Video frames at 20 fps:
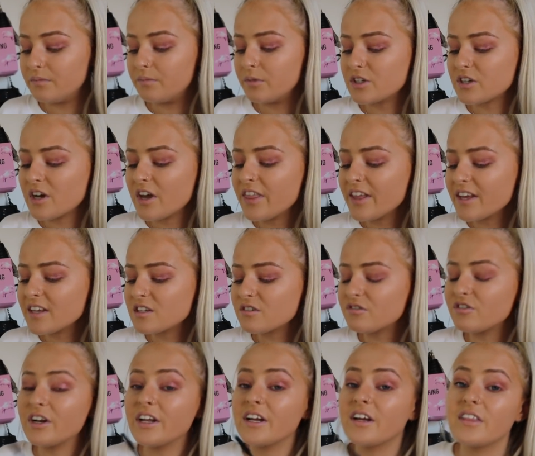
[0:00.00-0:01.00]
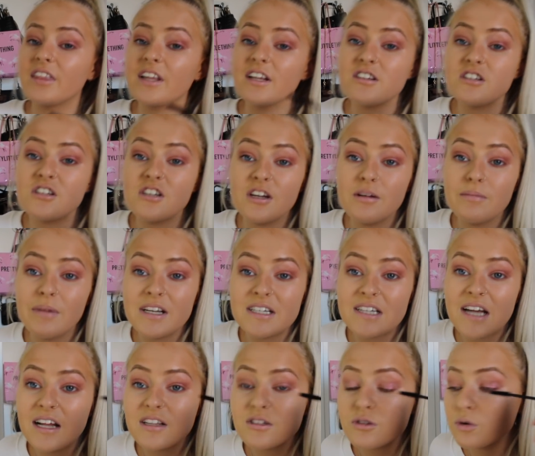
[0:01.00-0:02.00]
Which I think is a really good thing to do. My
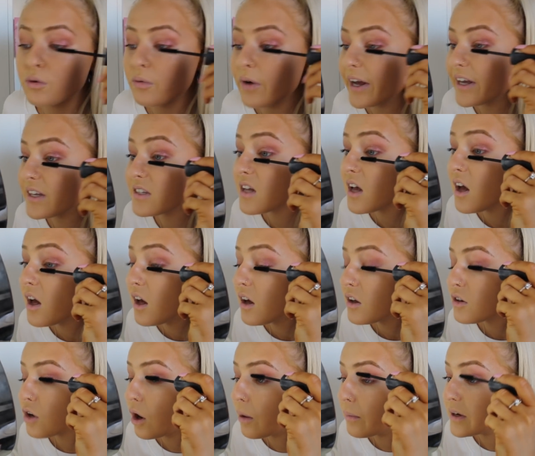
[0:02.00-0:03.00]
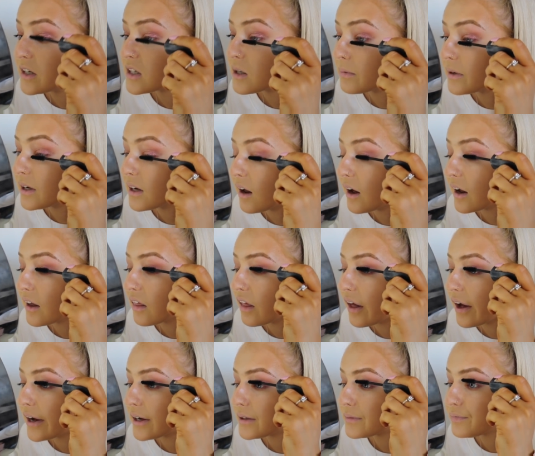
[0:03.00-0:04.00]
dad's always told me to be like
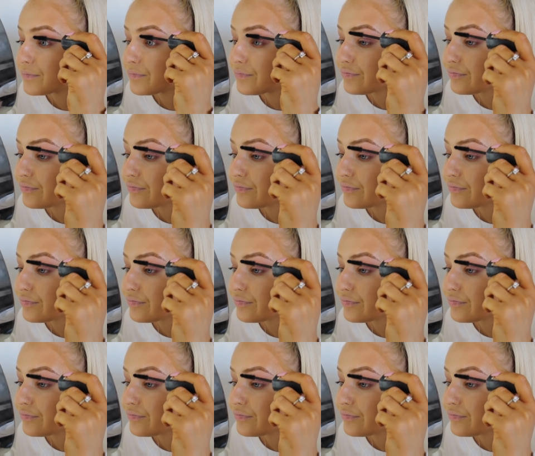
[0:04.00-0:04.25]
that.